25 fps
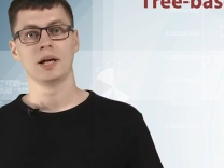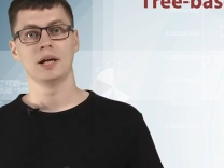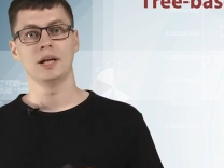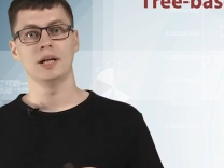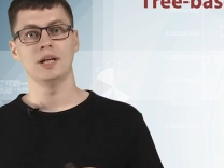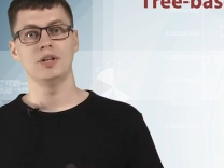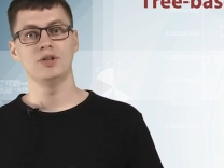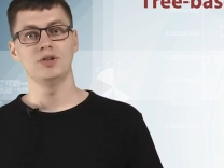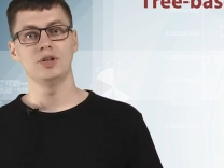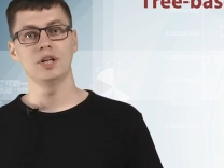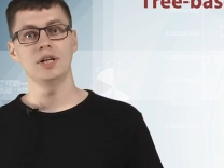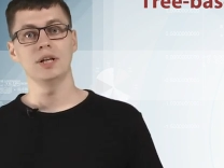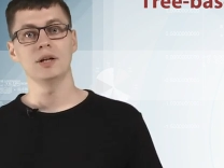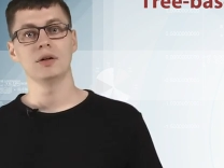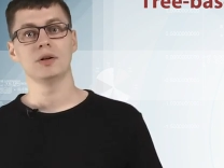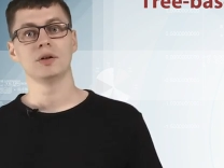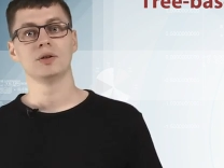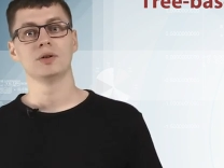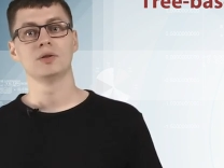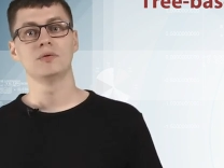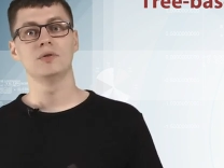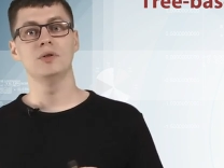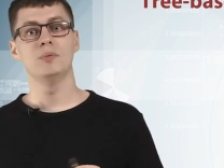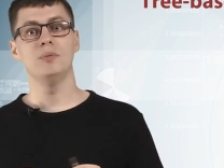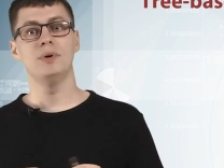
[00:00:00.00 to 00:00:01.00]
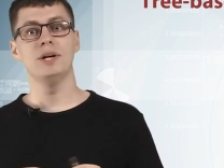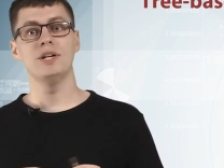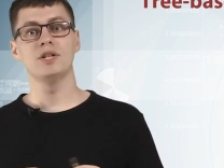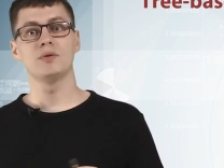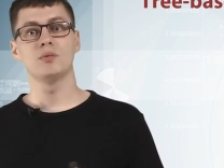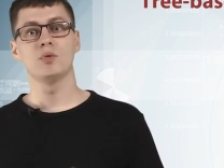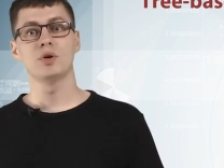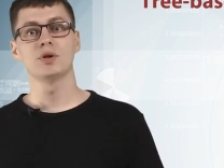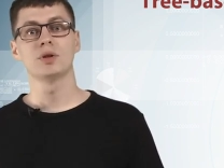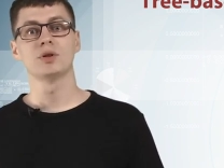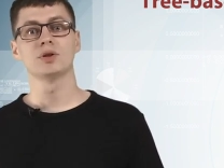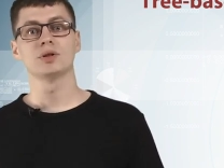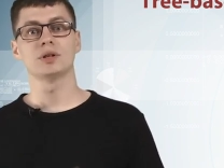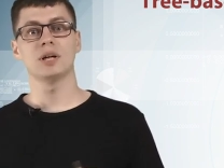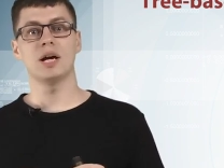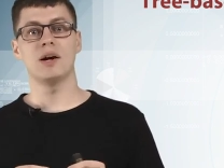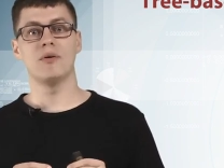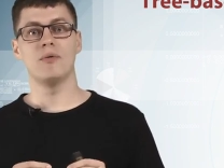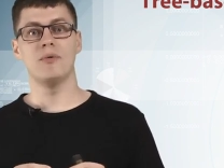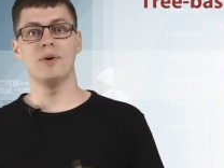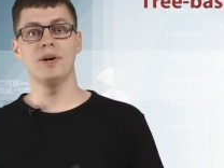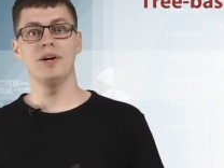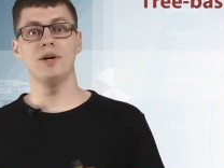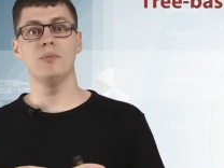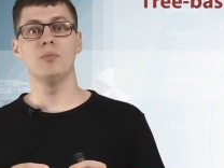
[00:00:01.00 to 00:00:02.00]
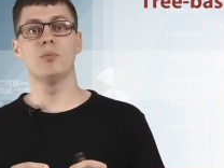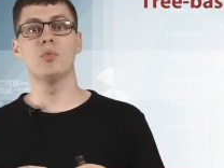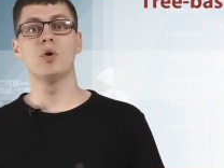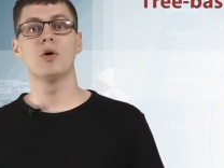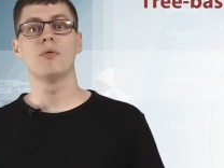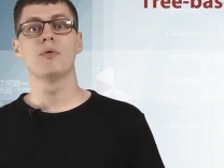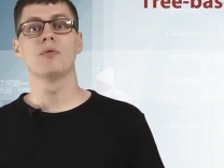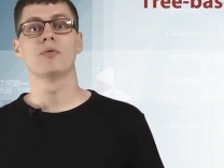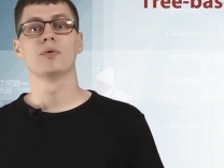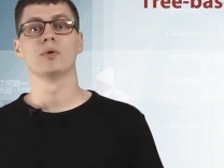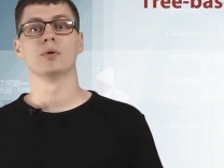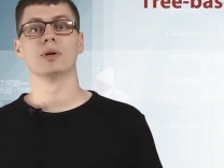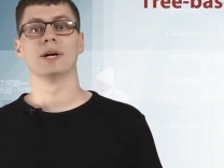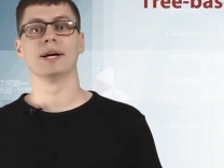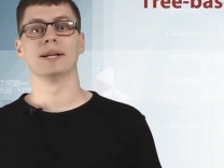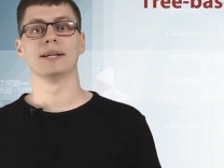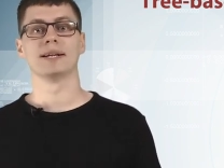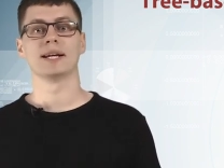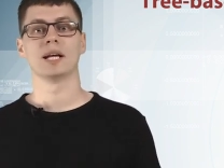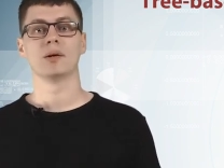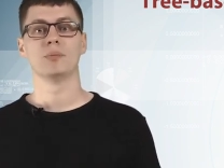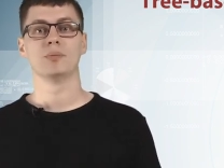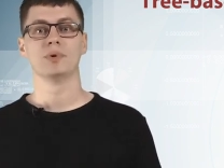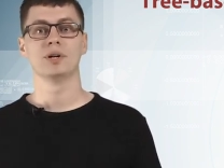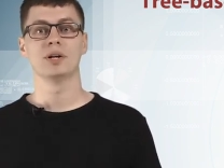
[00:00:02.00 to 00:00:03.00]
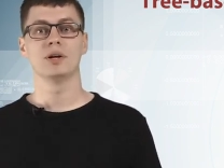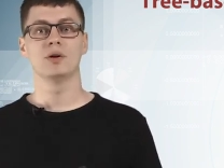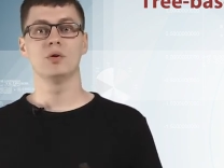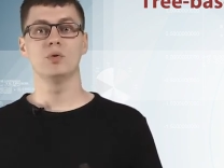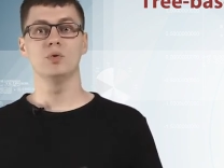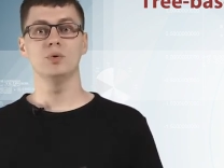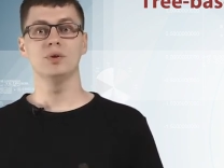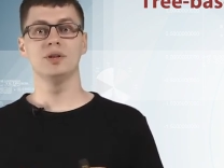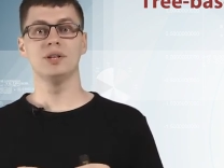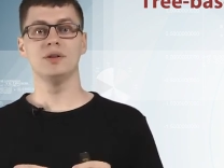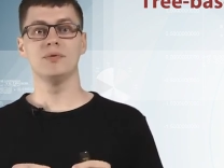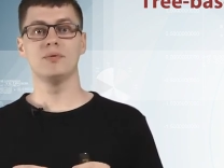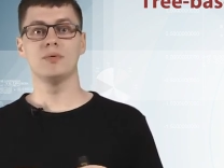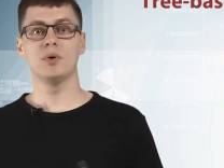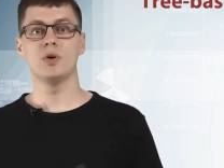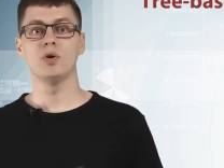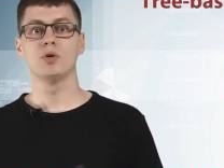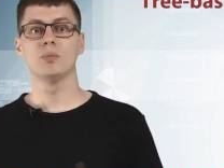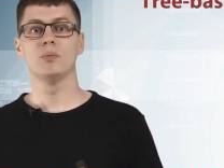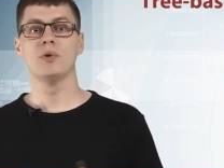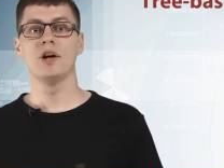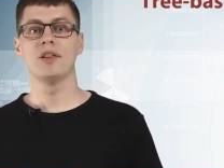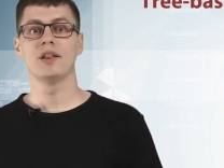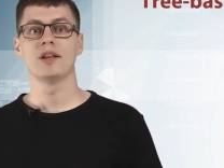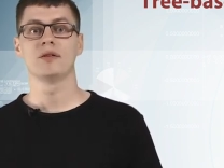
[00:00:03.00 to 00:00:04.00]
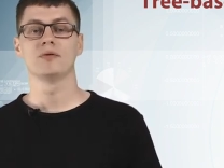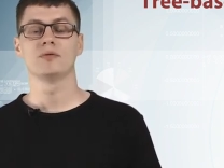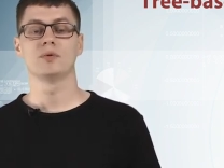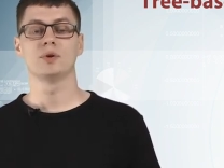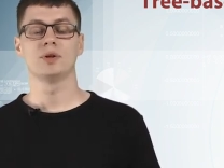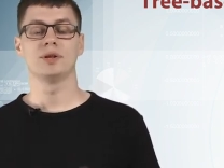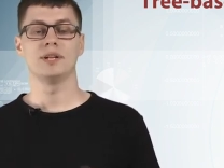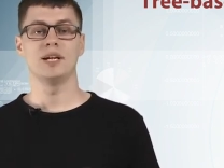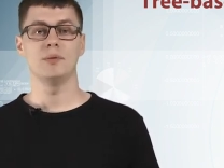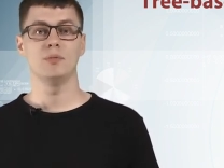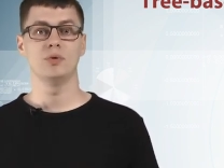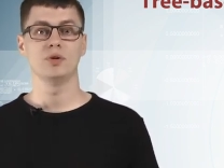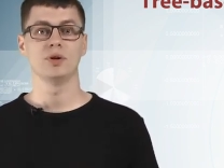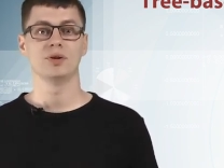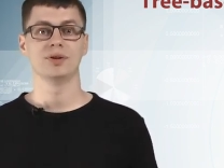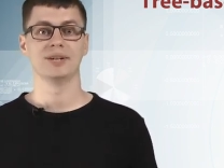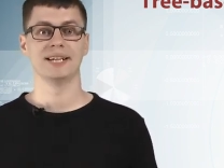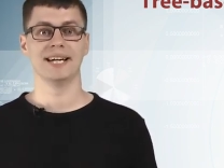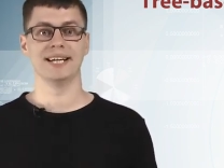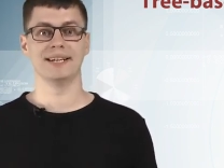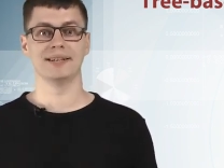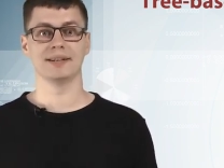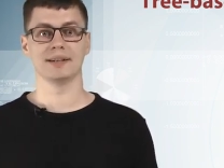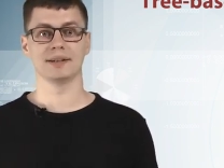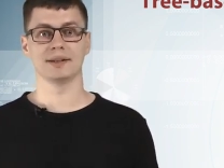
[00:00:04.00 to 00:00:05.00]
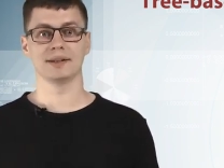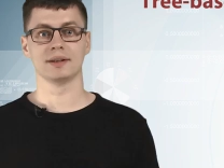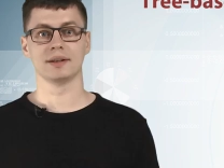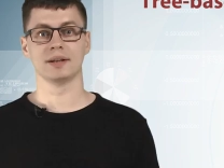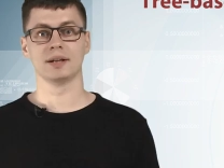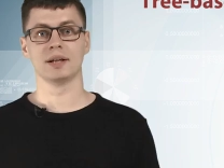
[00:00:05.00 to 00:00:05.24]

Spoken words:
In general, tree-based models are very powerful and can be a good default method for tabular data.